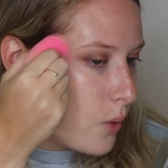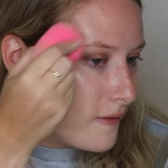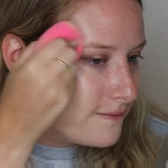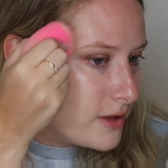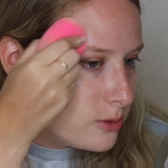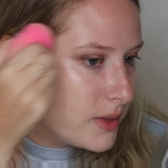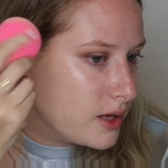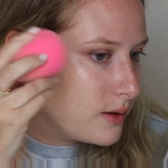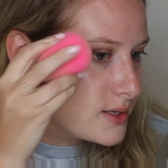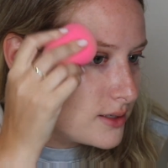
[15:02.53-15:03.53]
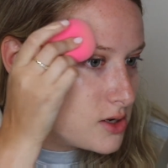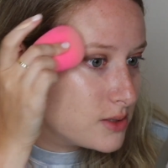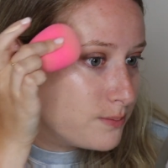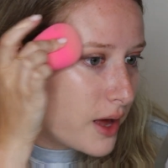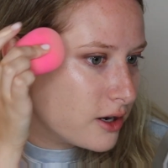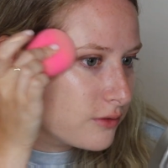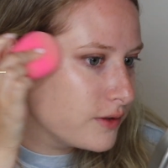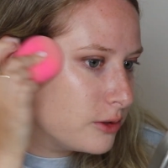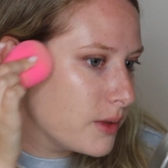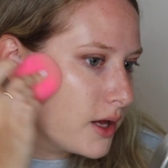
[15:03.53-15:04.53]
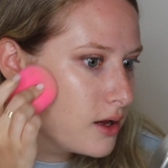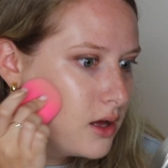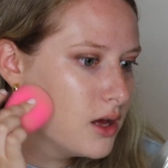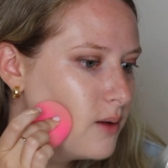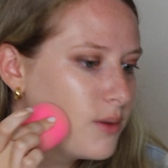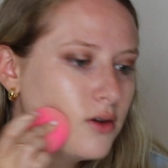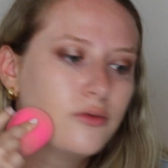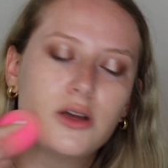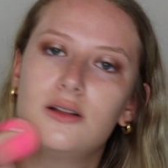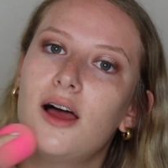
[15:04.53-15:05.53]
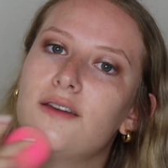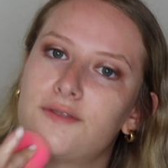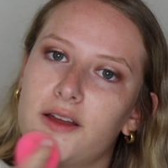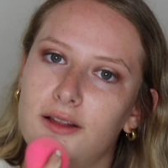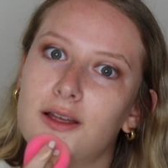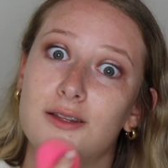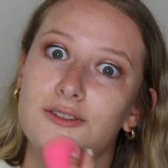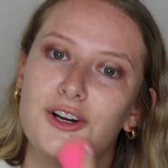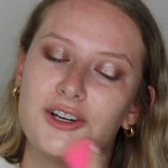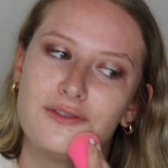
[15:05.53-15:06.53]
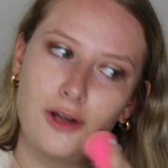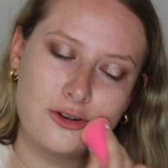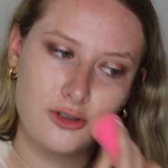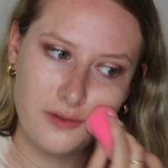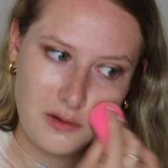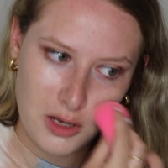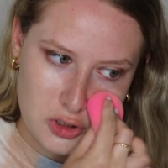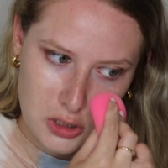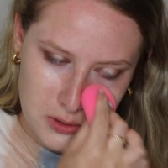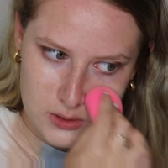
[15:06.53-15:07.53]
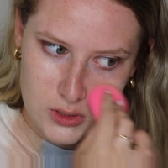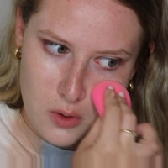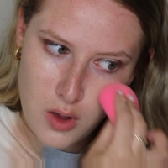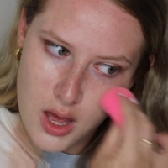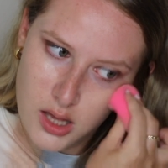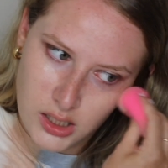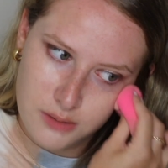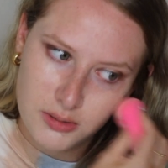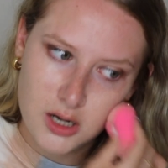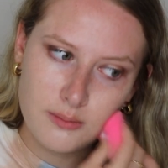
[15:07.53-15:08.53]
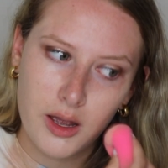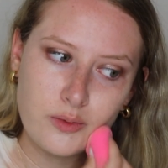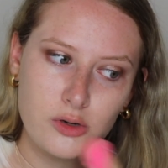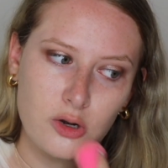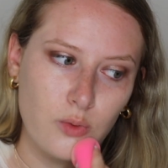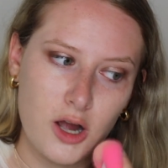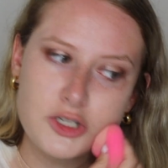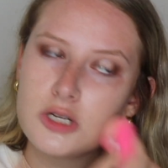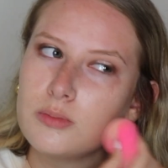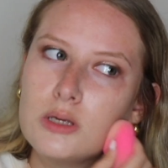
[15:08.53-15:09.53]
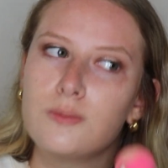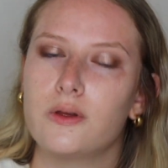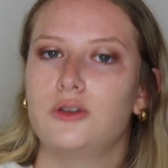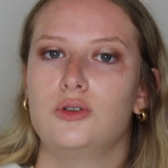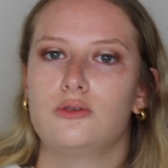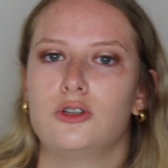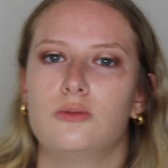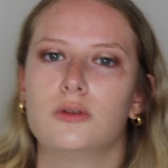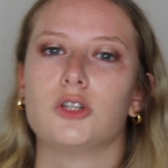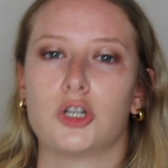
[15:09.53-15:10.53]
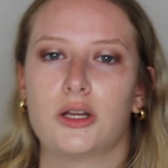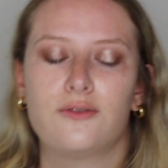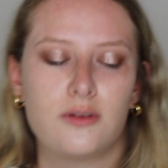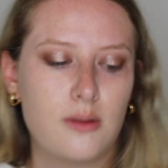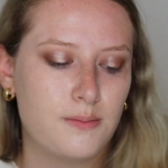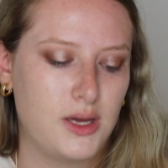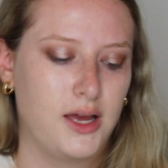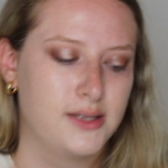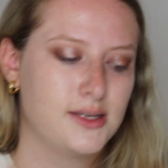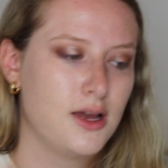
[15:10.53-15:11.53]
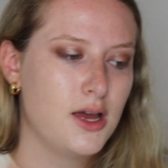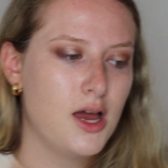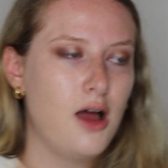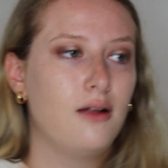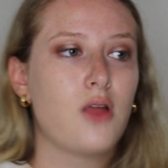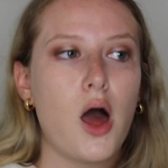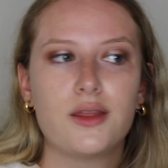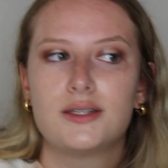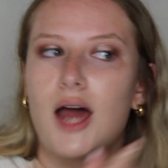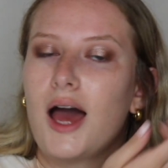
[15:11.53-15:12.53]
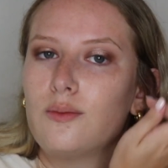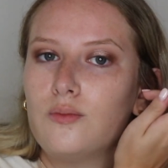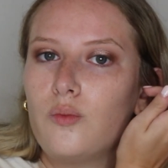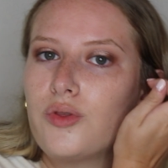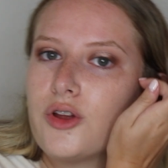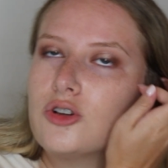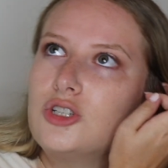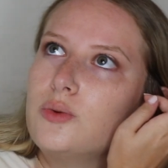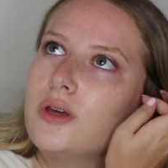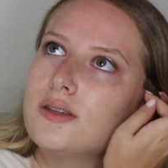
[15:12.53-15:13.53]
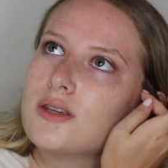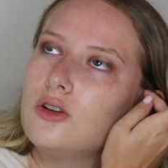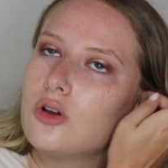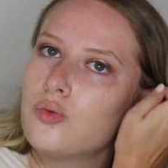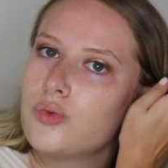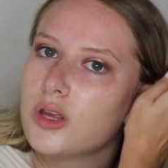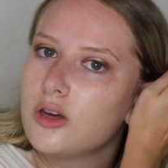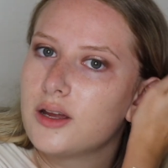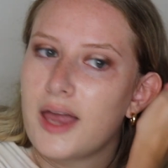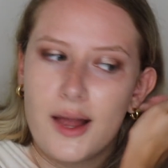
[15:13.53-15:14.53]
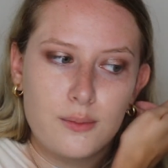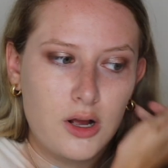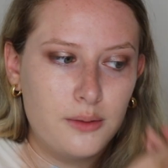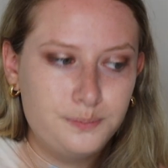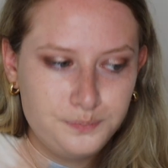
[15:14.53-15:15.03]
while filming because it looks better filming. But in real life, I like the look of natural foundation. So keep that in mind when you're watching people on YouTube and learning from them, because a lot of the time what they're doing is going to look really good on camera.